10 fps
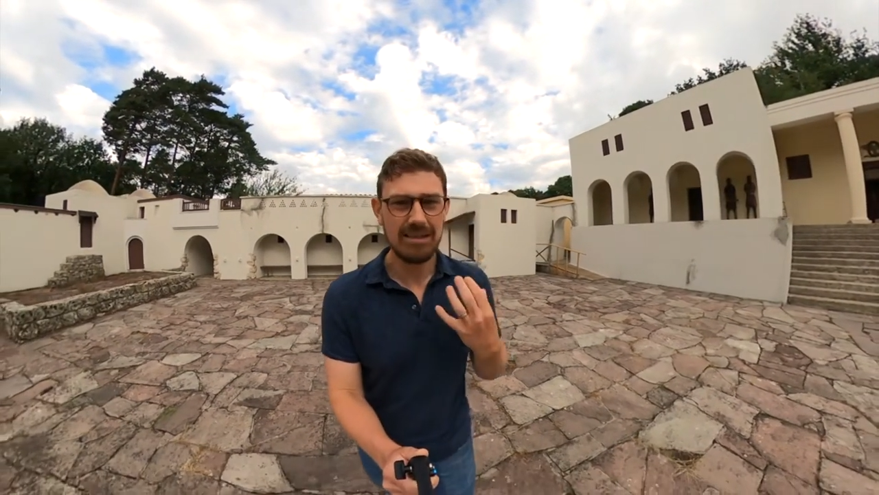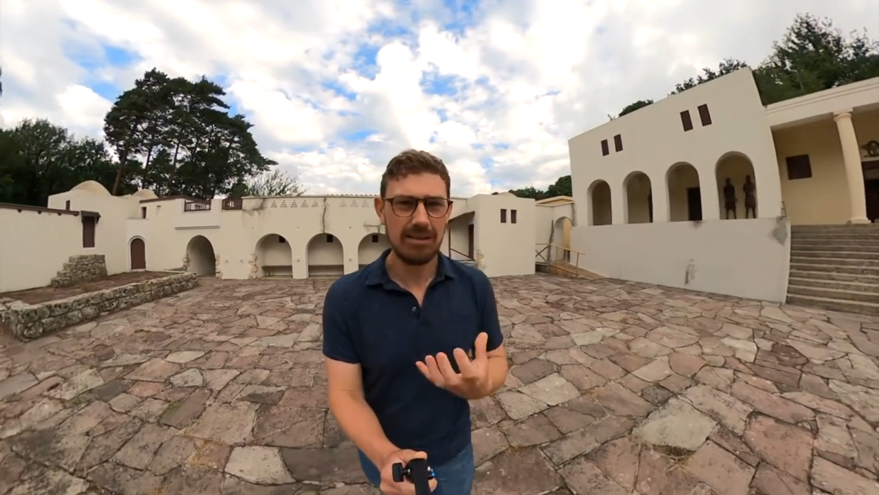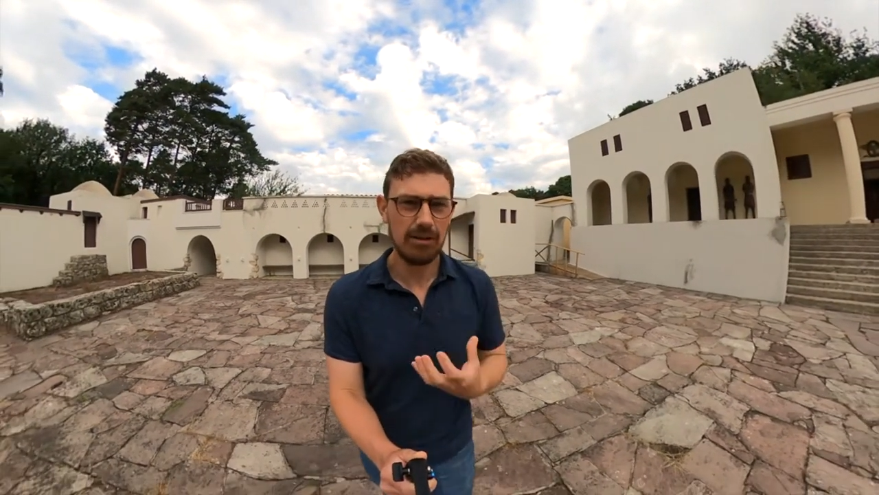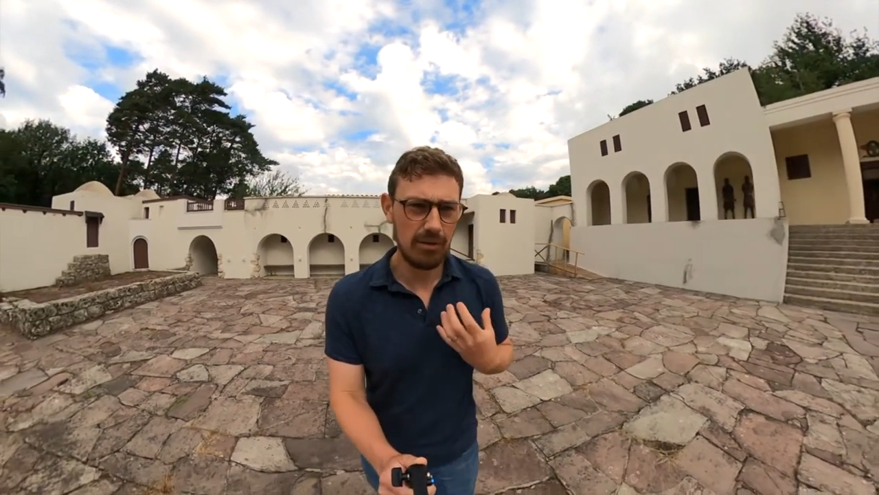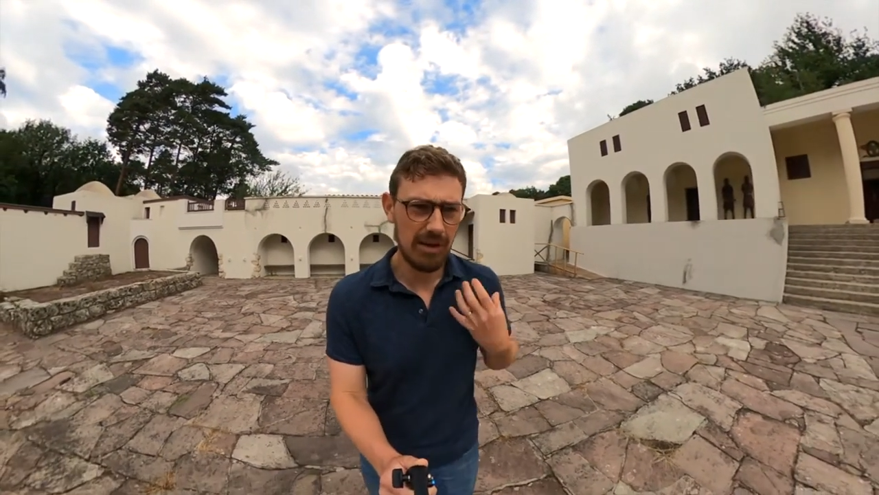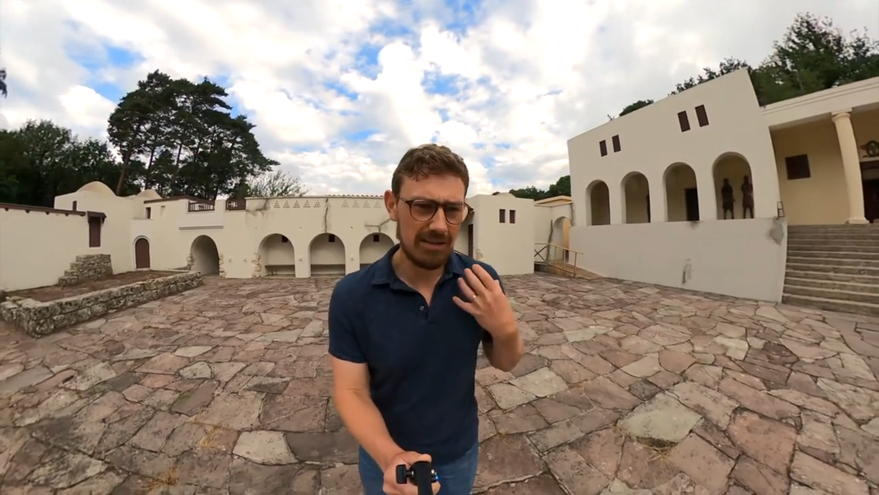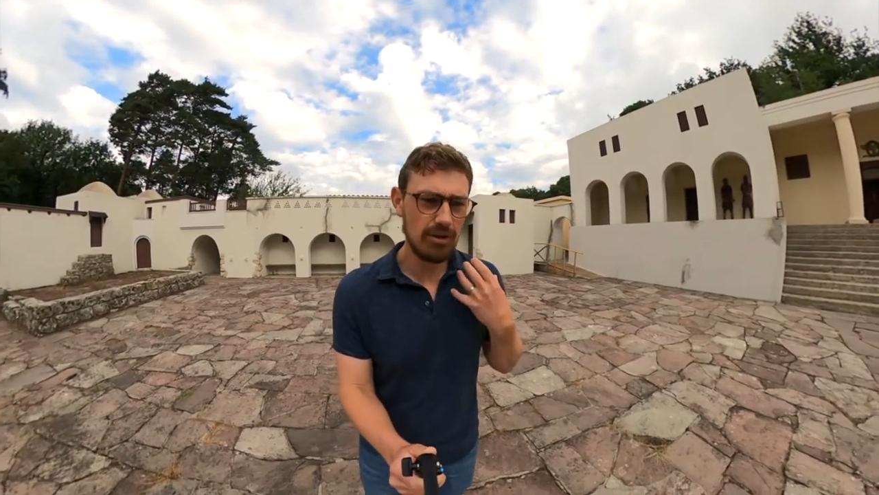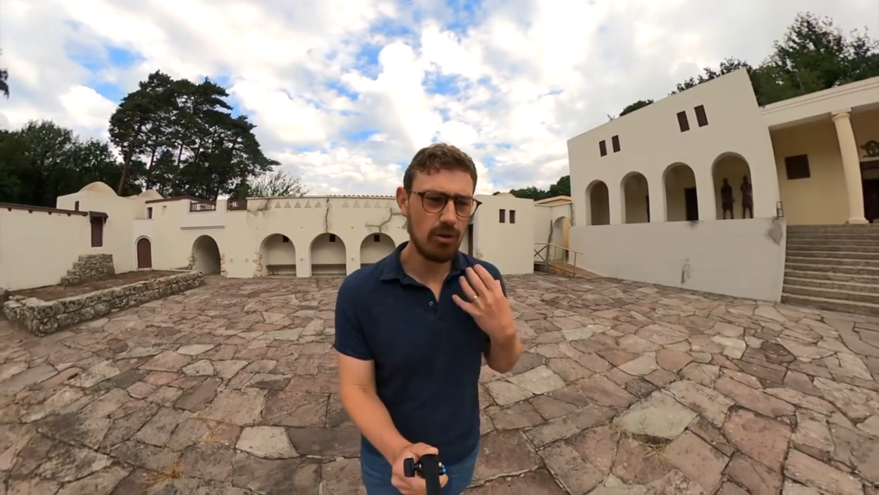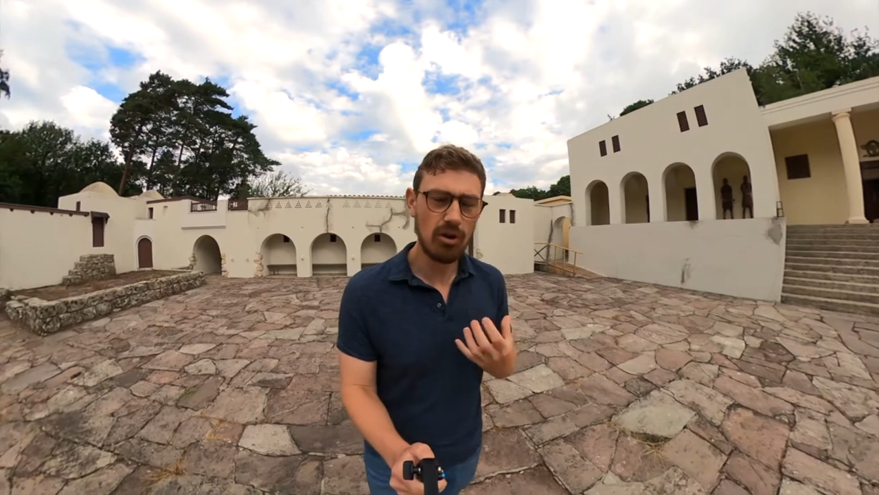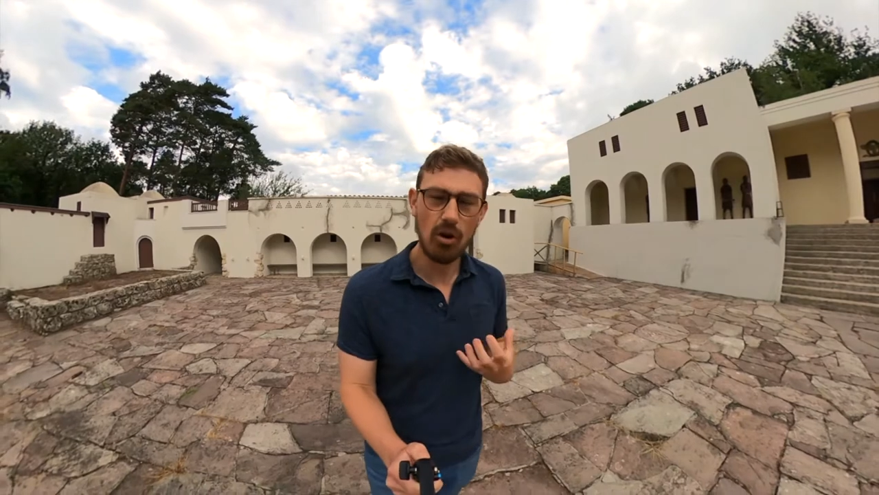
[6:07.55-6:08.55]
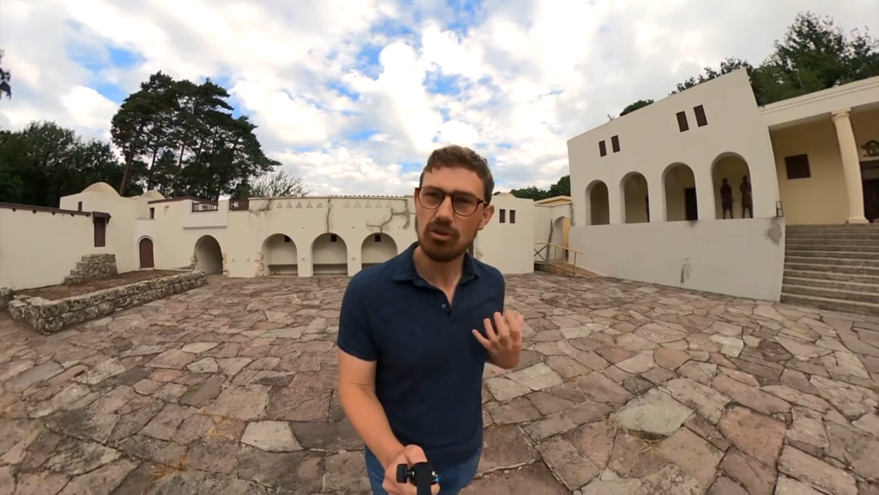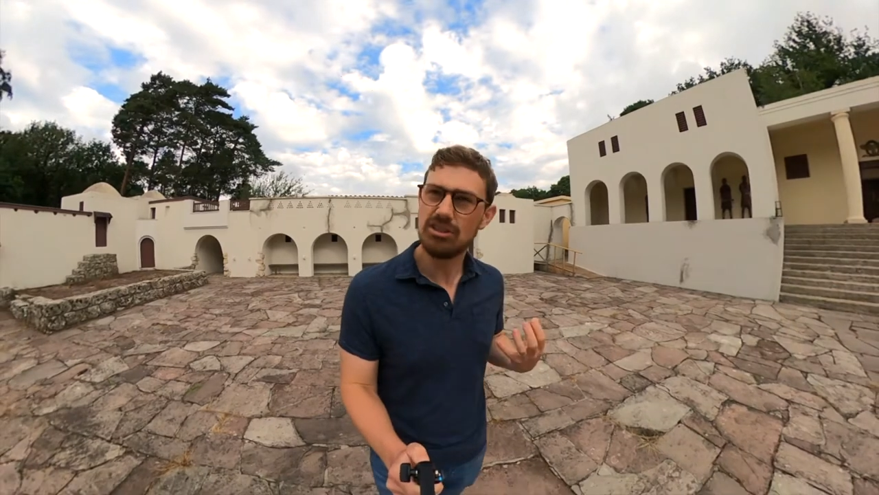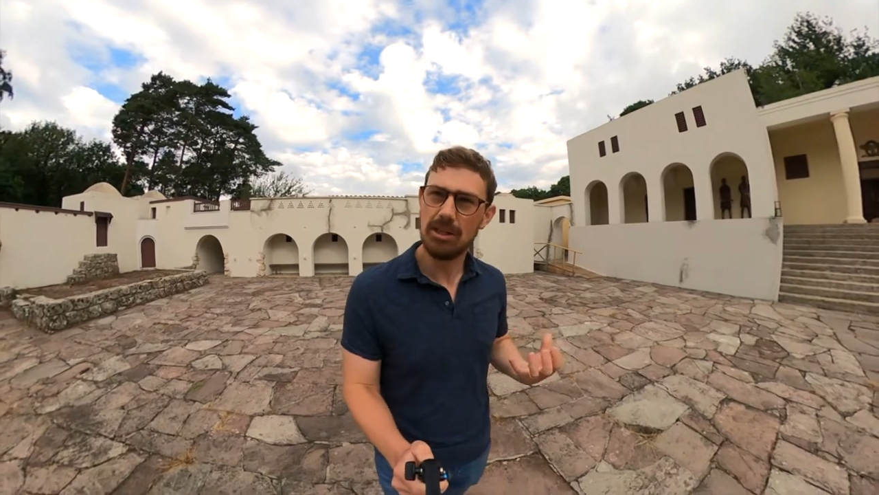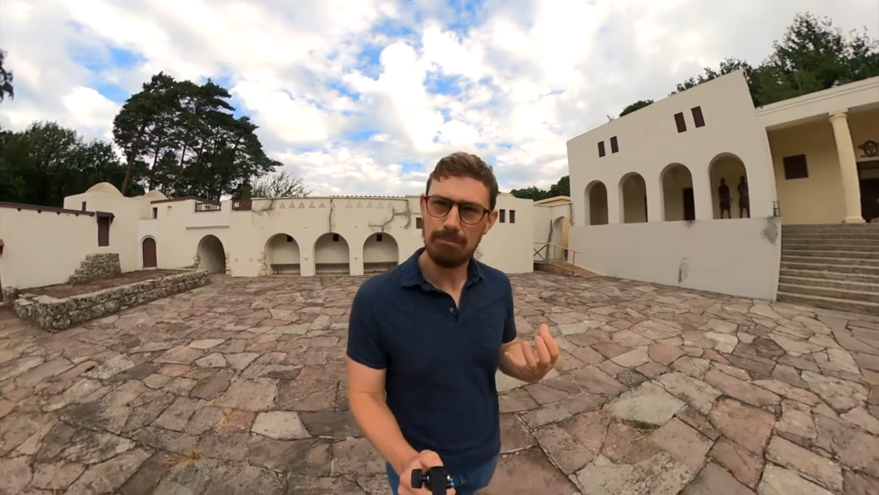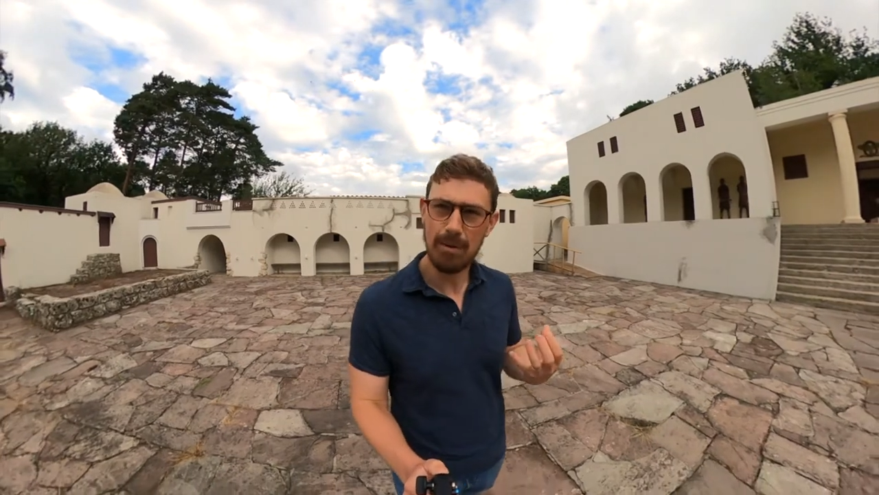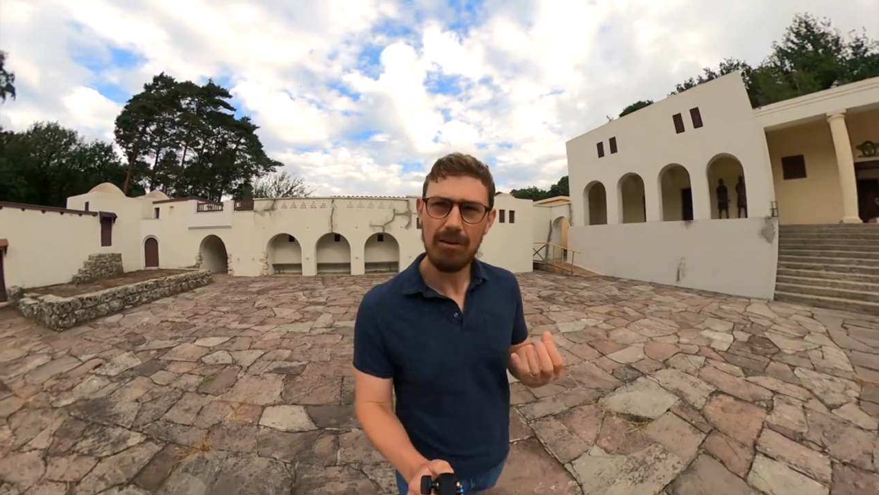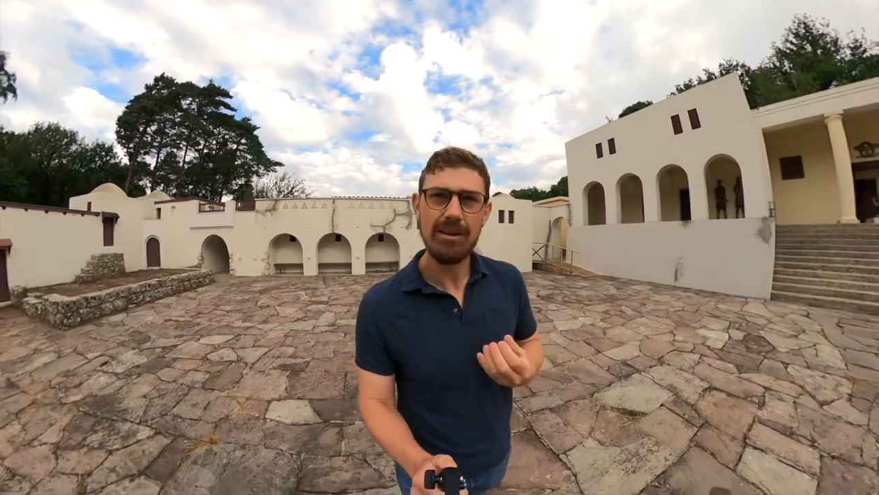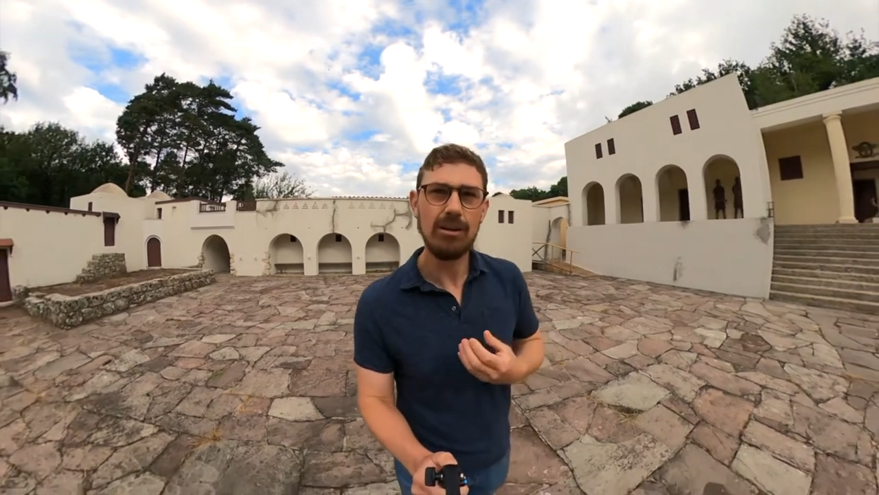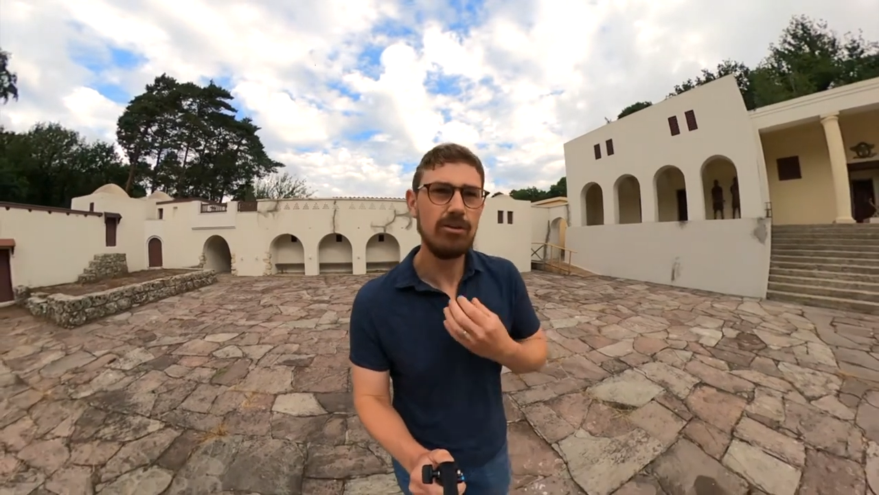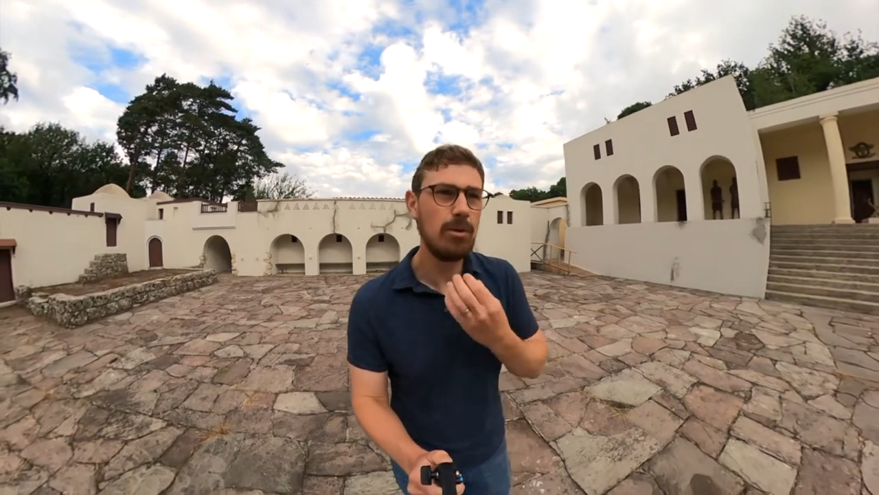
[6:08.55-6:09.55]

you know, into your longship burial,